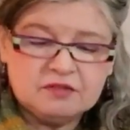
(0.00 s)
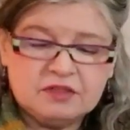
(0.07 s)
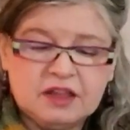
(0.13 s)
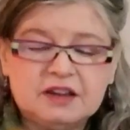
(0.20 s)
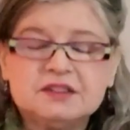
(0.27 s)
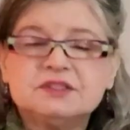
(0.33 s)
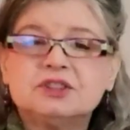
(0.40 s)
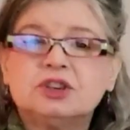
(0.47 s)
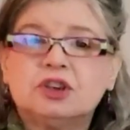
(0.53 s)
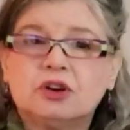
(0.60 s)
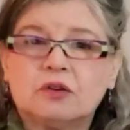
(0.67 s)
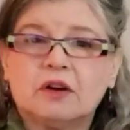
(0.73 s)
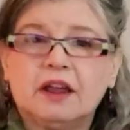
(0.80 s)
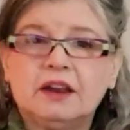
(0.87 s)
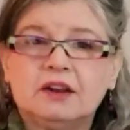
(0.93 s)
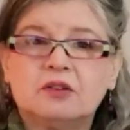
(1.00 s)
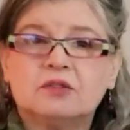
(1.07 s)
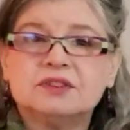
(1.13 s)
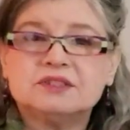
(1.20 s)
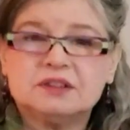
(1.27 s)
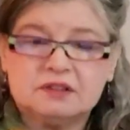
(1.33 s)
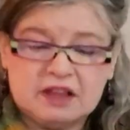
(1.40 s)
that is curated
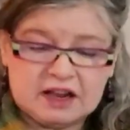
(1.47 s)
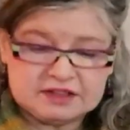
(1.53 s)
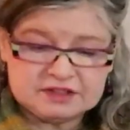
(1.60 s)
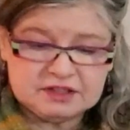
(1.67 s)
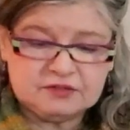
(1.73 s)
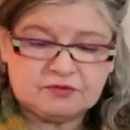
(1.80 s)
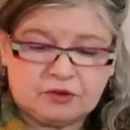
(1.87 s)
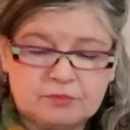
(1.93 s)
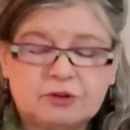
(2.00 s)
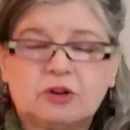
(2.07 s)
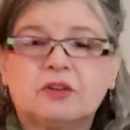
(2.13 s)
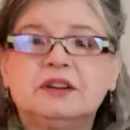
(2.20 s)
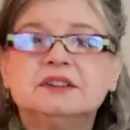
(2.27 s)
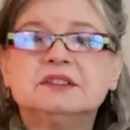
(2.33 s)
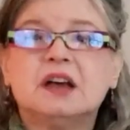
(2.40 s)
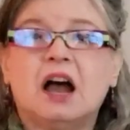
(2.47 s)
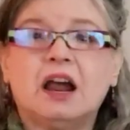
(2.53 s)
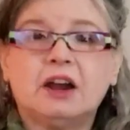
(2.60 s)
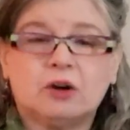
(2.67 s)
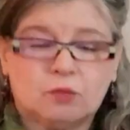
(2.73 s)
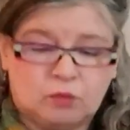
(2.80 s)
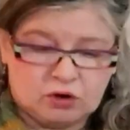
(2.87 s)
or selected from your
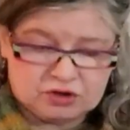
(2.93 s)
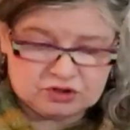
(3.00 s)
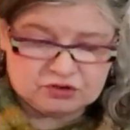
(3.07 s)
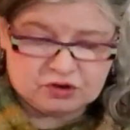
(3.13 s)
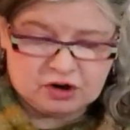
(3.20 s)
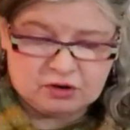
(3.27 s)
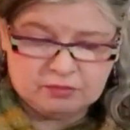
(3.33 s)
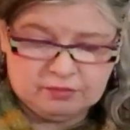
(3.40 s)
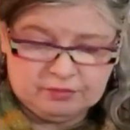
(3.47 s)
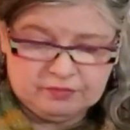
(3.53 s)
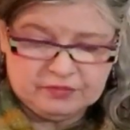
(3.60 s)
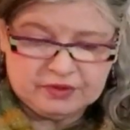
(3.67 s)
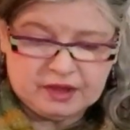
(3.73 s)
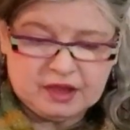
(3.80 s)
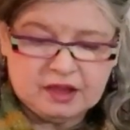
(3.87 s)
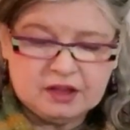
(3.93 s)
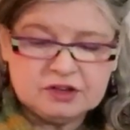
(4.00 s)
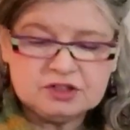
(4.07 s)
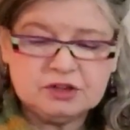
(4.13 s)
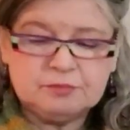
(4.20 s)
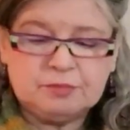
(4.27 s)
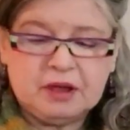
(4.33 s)
entire wardrobe
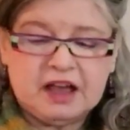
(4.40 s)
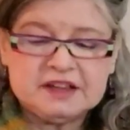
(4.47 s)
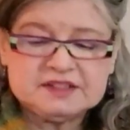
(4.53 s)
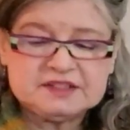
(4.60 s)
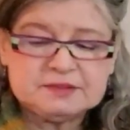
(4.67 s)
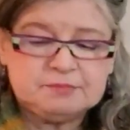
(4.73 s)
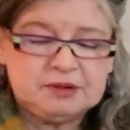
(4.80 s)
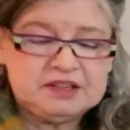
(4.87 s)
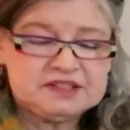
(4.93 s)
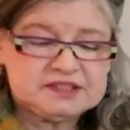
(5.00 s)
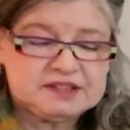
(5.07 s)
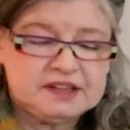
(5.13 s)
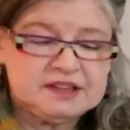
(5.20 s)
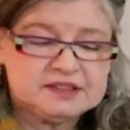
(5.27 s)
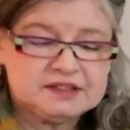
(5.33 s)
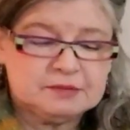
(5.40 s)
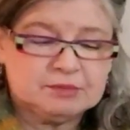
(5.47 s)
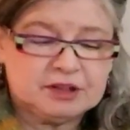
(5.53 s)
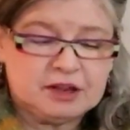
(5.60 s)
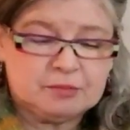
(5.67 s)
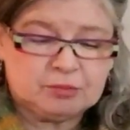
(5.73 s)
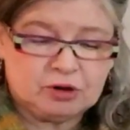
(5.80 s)
to best be
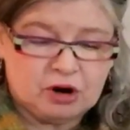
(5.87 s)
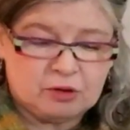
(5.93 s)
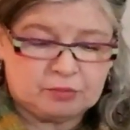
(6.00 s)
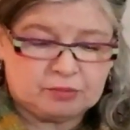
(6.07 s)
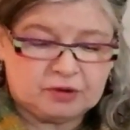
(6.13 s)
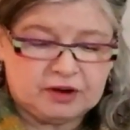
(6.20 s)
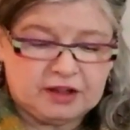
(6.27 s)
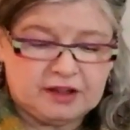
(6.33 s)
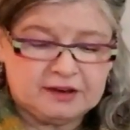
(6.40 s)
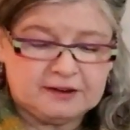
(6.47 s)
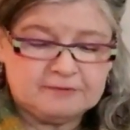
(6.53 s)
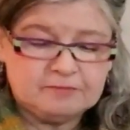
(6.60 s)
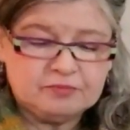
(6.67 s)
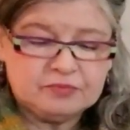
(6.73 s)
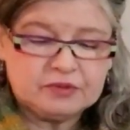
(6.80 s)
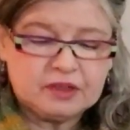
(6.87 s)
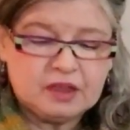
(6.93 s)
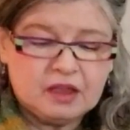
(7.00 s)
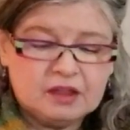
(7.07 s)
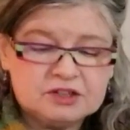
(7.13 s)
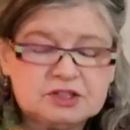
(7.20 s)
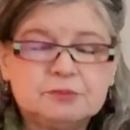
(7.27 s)
seasonably appropriate,
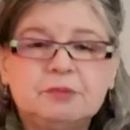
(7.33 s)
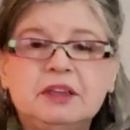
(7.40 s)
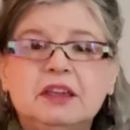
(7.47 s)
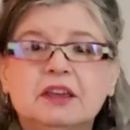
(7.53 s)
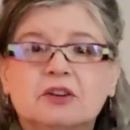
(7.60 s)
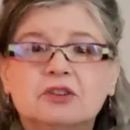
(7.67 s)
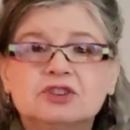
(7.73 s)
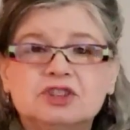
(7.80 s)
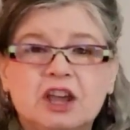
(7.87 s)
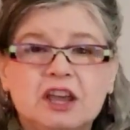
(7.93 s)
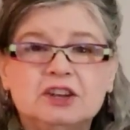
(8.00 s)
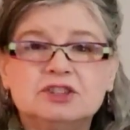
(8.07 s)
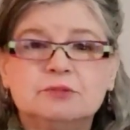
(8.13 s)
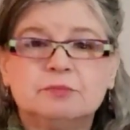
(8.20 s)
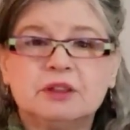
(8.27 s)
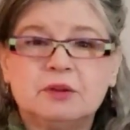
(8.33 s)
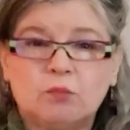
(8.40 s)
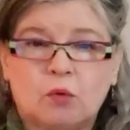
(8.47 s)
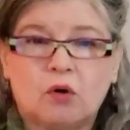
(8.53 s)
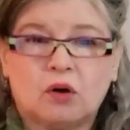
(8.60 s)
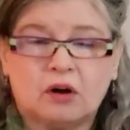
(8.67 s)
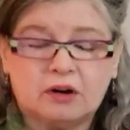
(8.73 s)
to be interchangeably
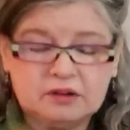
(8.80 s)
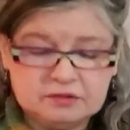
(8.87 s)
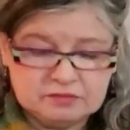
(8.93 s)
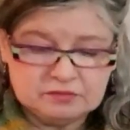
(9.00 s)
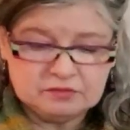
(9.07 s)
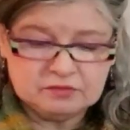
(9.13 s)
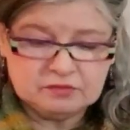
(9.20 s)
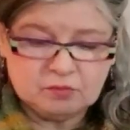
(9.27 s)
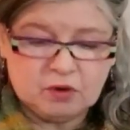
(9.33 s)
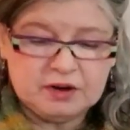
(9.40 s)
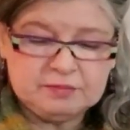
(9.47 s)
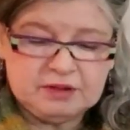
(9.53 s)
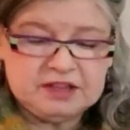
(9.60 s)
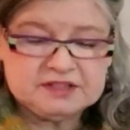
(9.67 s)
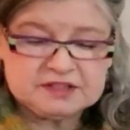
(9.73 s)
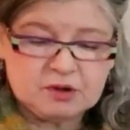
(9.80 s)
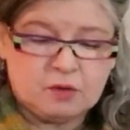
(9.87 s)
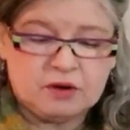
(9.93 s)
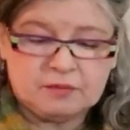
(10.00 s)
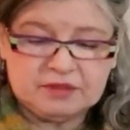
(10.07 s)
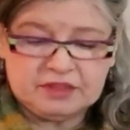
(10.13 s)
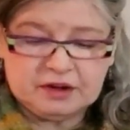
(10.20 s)
worn, one piece
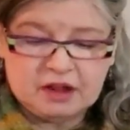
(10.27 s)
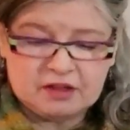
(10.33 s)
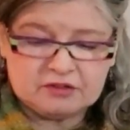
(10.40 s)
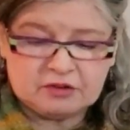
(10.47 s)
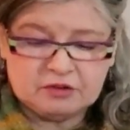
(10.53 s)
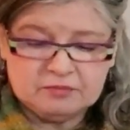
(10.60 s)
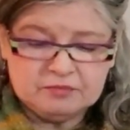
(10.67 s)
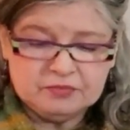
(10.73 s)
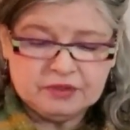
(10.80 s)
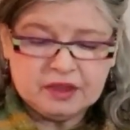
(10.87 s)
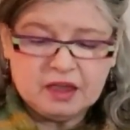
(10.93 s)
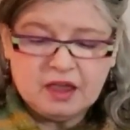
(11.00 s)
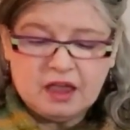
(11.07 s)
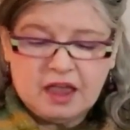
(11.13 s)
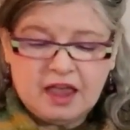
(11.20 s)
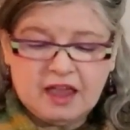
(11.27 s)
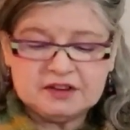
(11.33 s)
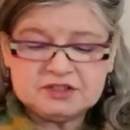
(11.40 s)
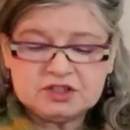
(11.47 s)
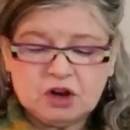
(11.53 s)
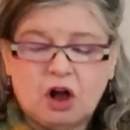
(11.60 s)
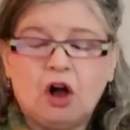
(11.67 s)
going with another,
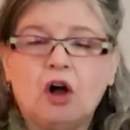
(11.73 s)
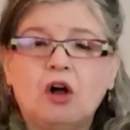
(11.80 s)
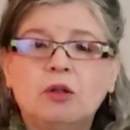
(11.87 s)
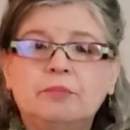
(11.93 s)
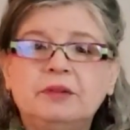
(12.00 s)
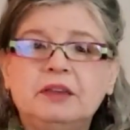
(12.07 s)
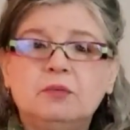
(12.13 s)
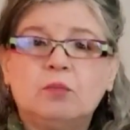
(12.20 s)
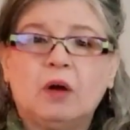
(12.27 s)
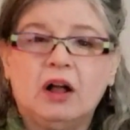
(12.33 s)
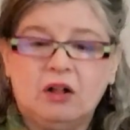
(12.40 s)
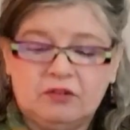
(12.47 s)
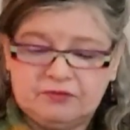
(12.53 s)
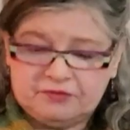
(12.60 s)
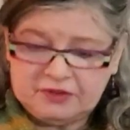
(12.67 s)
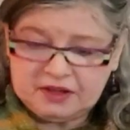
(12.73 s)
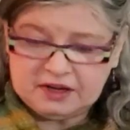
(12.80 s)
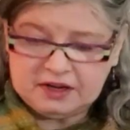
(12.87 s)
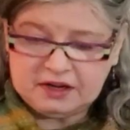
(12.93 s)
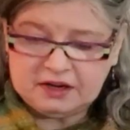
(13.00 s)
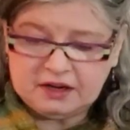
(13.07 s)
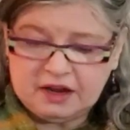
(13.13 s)
and to all be
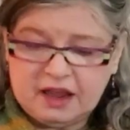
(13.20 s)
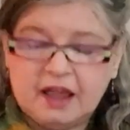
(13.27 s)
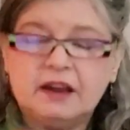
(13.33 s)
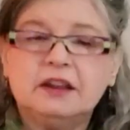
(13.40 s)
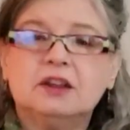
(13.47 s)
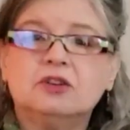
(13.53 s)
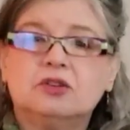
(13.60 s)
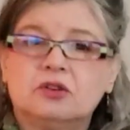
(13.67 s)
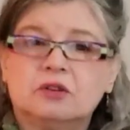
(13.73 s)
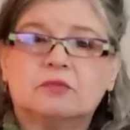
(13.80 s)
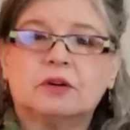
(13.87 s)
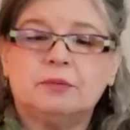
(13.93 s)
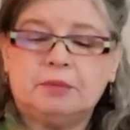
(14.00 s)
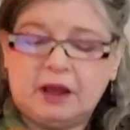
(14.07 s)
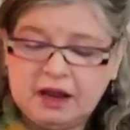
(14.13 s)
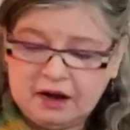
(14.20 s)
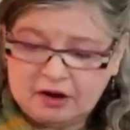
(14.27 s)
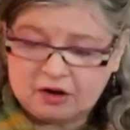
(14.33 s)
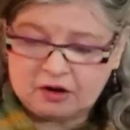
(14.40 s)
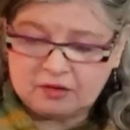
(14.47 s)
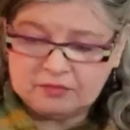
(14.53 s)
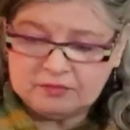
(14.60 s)
well-fitting and in good
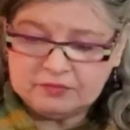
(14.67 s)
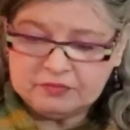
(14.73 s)
repair.